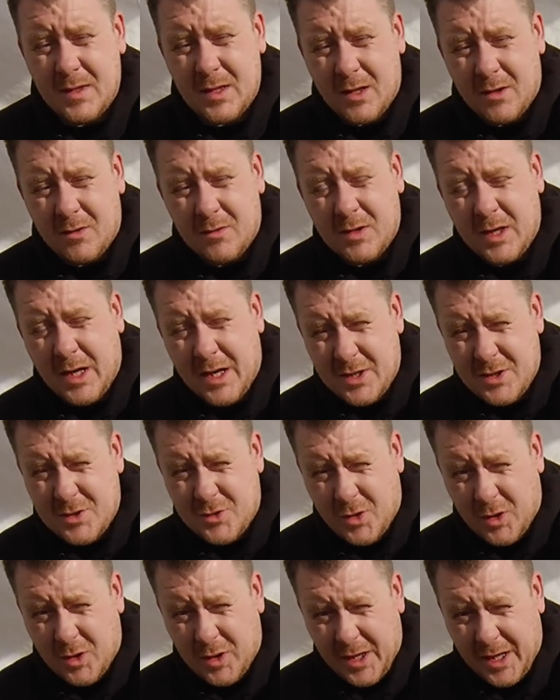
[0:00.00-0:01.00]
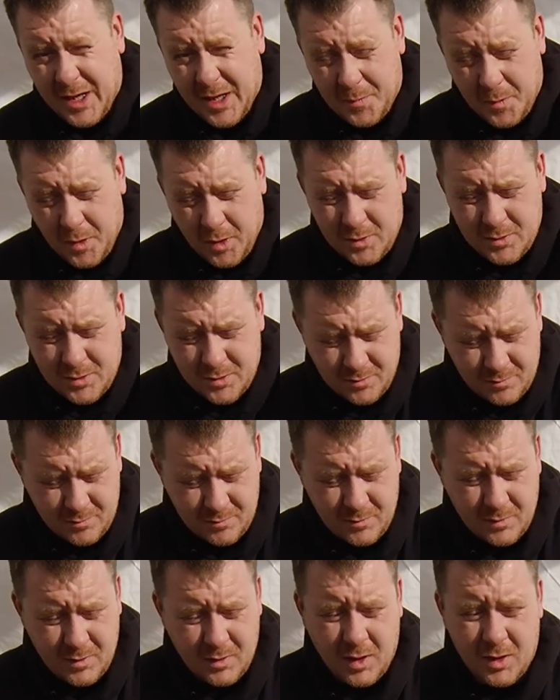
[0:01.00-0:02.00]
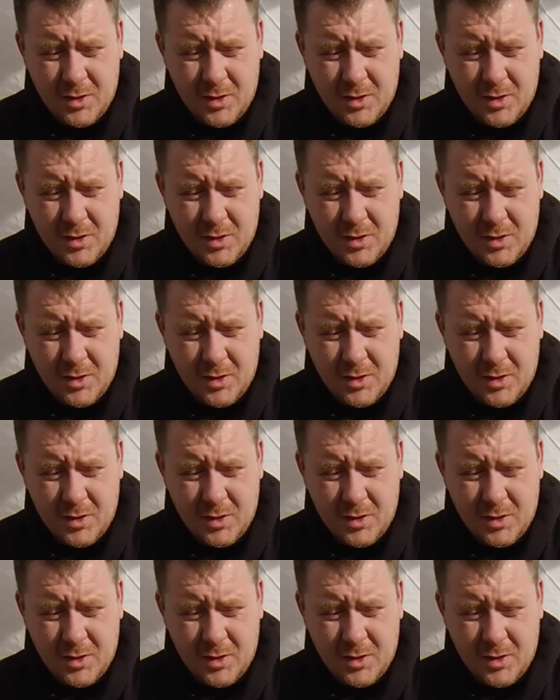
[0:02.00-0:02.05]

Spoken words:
You know, nice strong gearbox, a